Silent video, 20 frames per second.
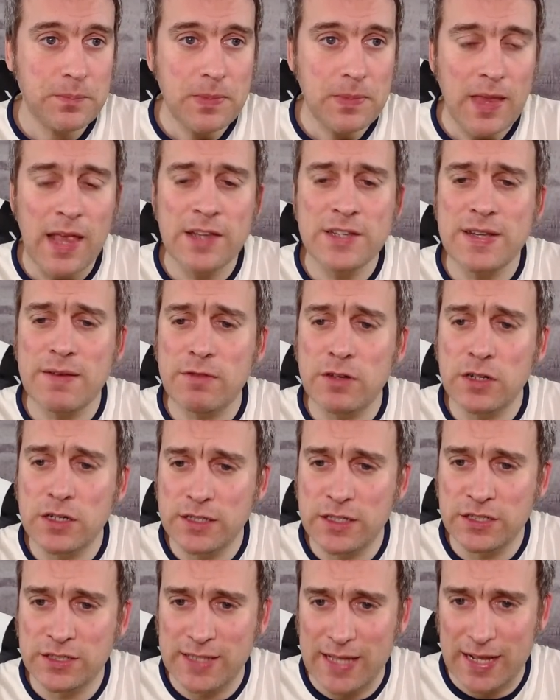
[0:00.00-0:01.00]
Let's have a look at
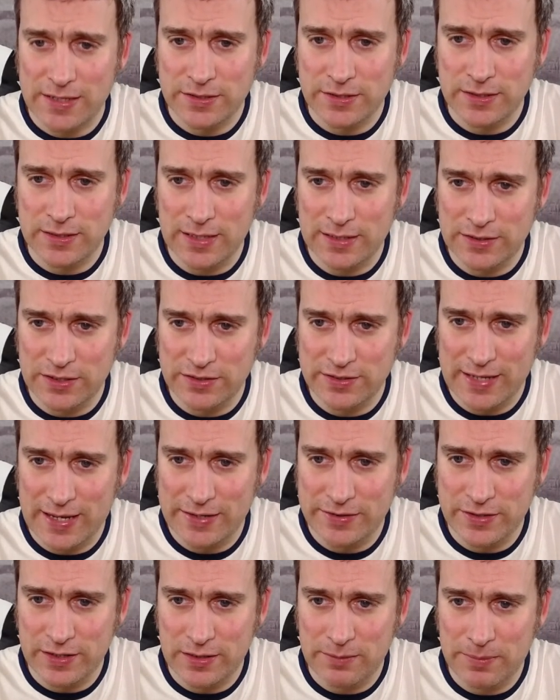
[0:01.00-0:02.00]
the stats as it
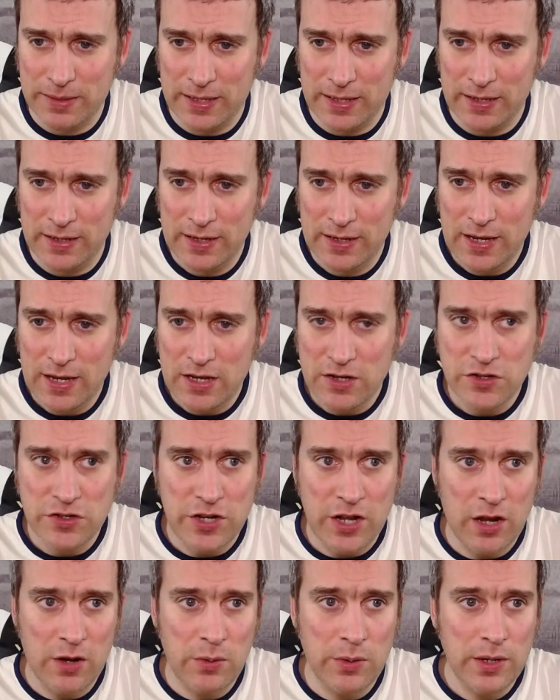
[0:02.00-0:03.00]
stands at the minute.
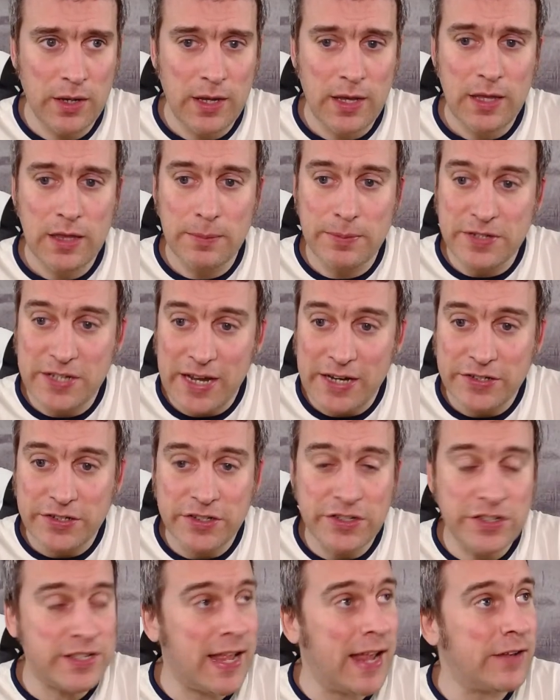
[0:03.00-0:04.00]
So possession
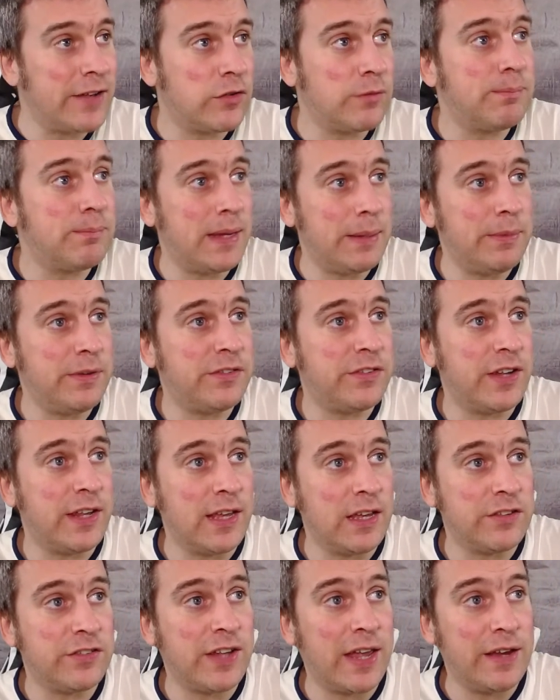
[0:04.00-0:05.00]
stats on BBC
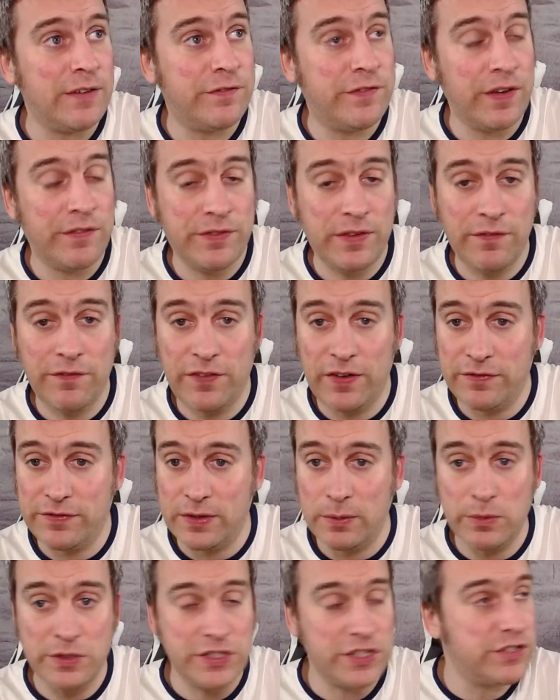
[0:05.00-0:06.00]
are saying 50-50,
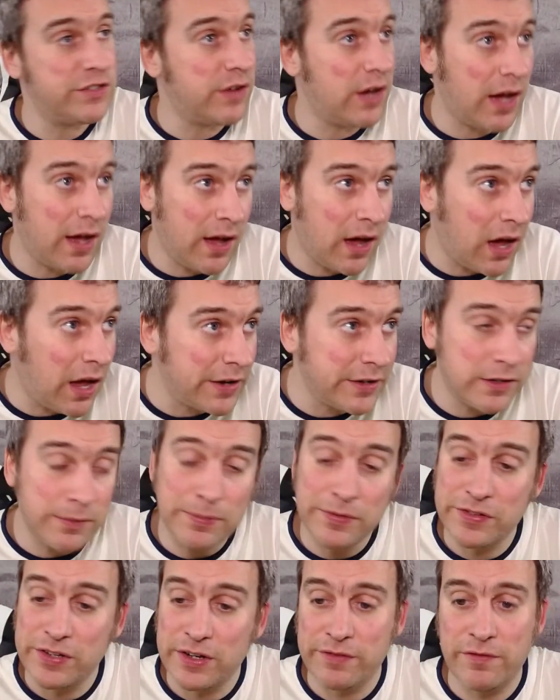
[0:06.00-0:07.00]
which is
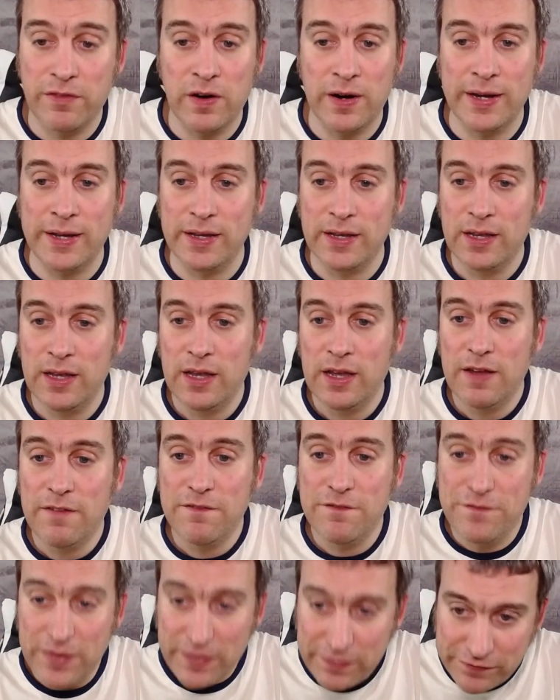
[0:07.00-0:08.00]
100% right.
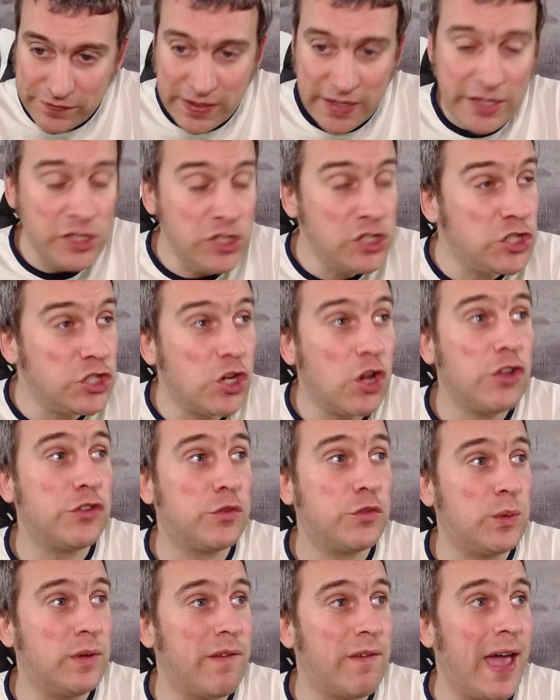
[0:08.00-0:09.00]
15 shots
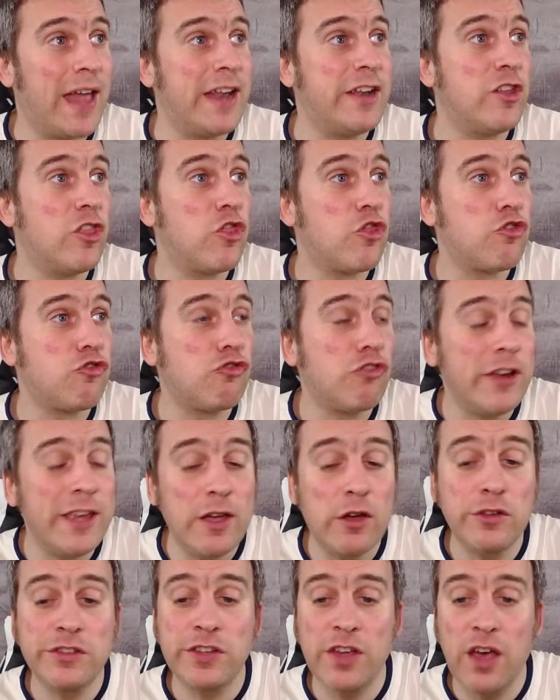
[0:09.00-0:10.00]
we've had, 3
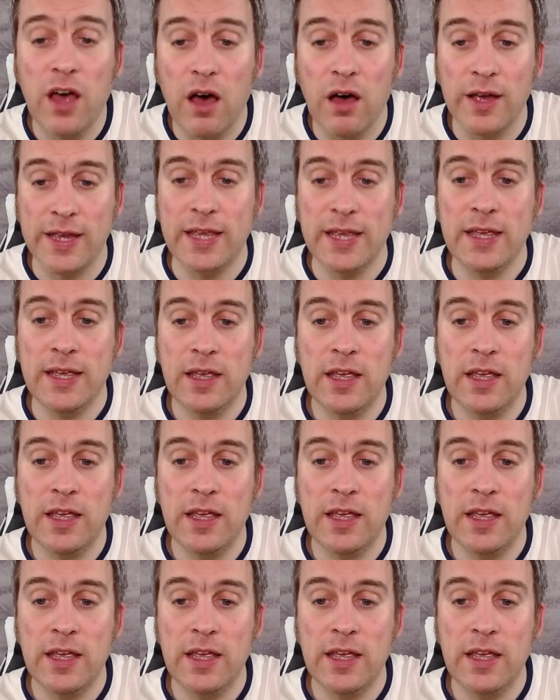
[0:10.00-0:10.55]
on target.